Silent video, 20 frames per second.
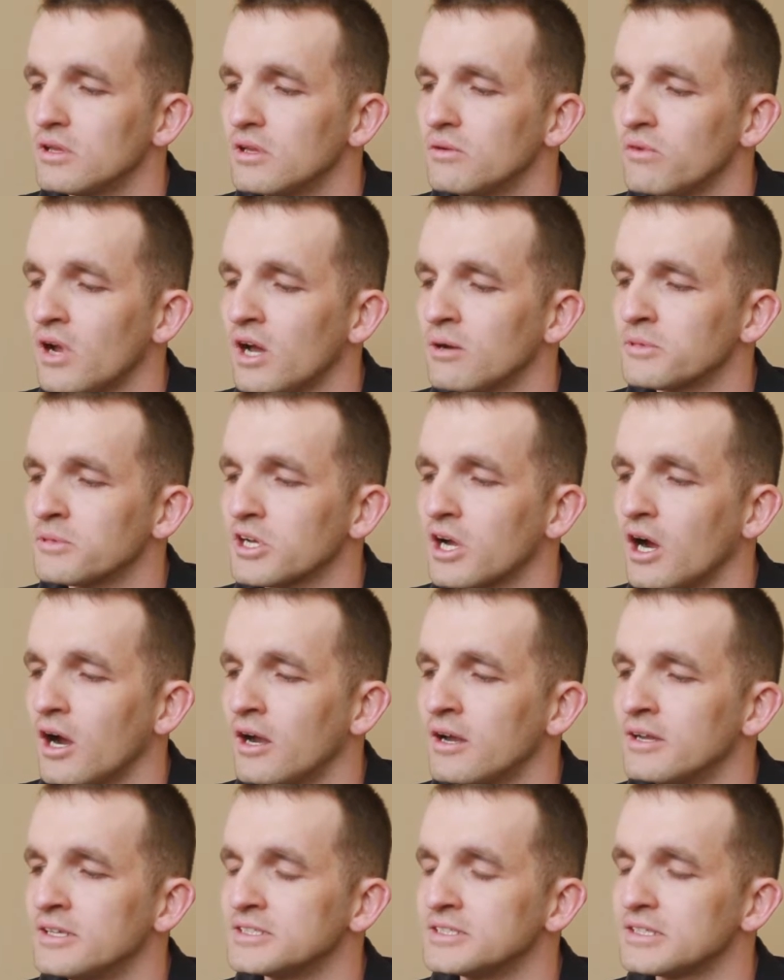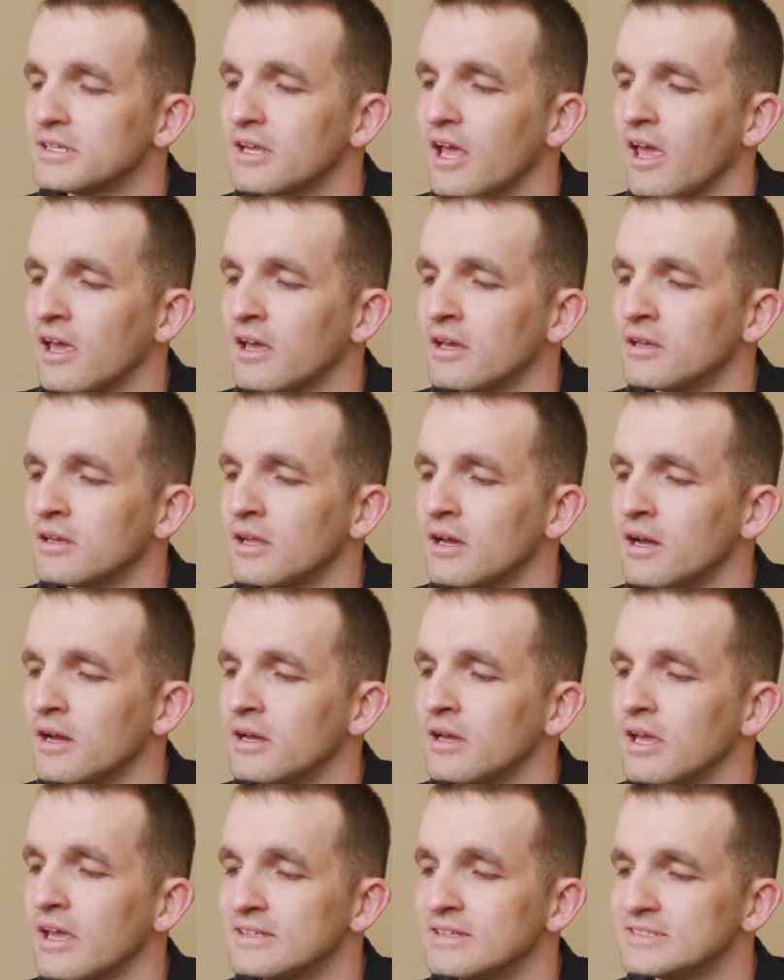Robin Carnes, and
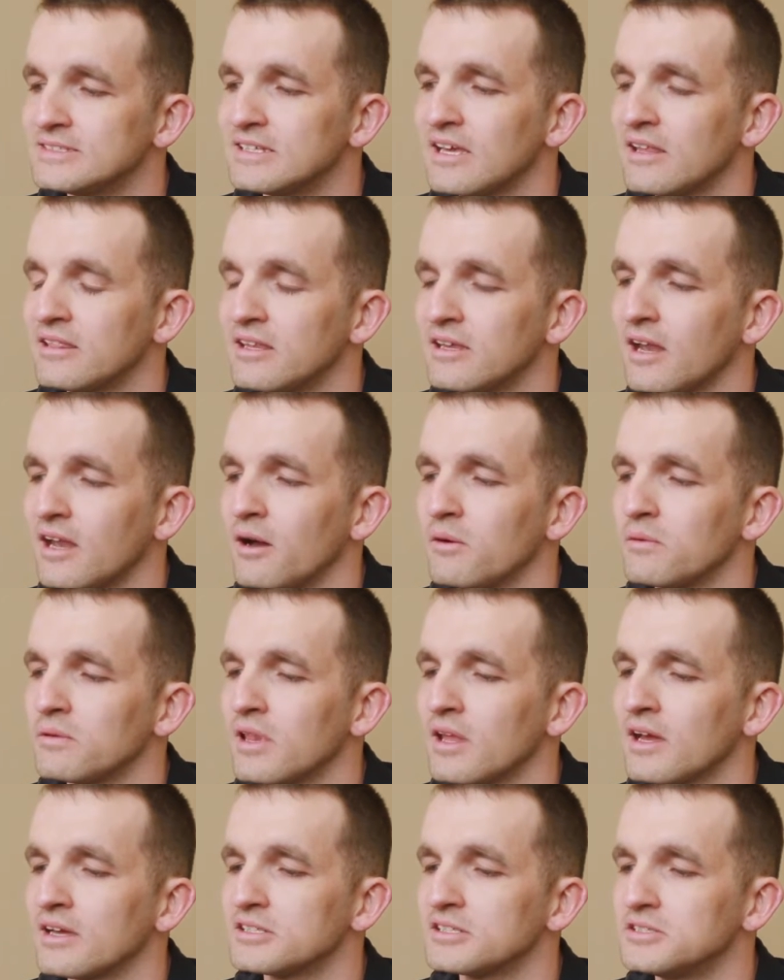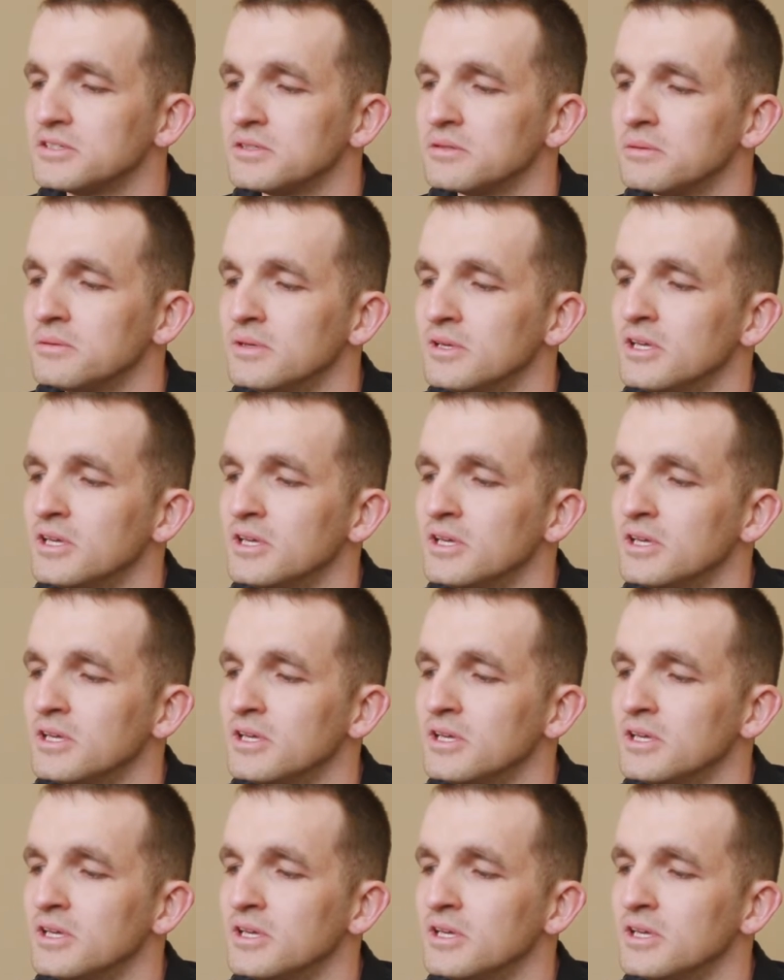said that I would like to